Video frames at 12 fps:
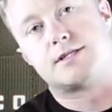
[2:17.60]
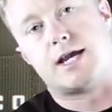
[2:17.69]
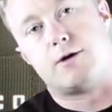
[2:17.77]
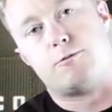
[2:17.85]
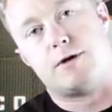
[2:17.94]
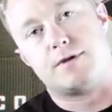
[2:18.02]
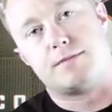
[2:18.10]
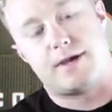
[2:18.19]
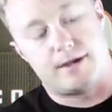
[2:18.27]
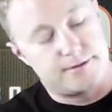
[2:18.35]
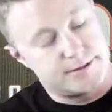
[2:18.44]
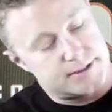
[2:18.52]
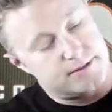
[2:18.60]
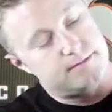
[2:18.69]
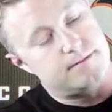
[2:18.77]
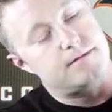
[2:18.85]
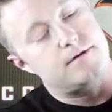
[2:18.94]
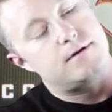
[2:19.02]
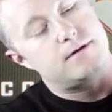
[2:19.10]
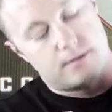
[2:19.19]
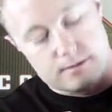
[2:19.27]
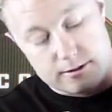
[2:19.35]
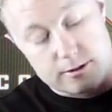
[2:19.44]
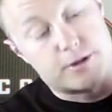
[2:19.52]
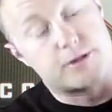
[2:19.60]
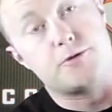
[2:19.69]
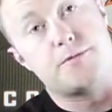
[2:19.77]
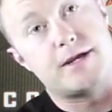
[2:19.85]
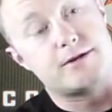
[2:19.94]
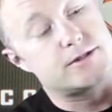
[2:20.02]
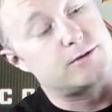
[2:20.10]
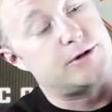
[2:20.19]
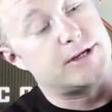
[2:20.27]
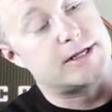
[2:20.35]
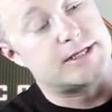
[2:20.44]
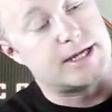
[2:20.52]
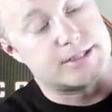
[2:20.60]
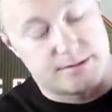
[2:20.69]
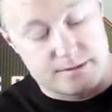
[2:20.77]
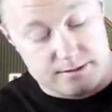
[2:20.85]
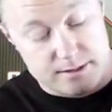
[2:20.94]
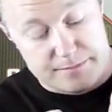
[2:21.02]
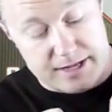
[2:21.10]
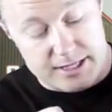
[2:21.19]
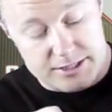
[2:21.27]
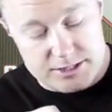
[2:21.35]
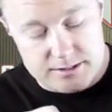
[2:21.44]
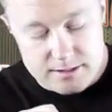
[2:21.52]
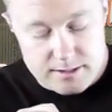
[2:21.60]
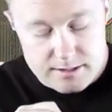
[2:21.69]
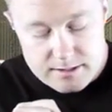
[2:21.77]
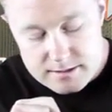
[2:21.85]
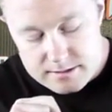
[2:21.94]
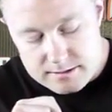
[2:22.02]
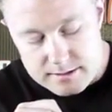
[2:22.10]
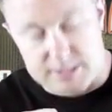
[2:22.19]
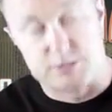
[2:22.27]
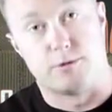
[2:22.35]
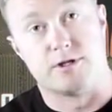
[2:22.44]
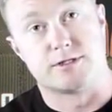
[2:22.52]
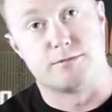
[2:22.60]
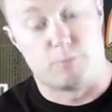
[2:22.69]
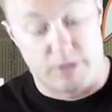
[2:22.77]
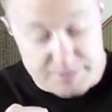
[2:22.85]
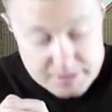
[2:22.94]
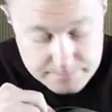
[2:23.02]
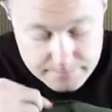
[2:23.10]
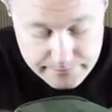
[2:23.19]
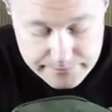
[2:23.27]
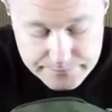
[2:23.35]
it's got webbing panels, or hook and loop panels where you can attach a, a patch, as well as webbing.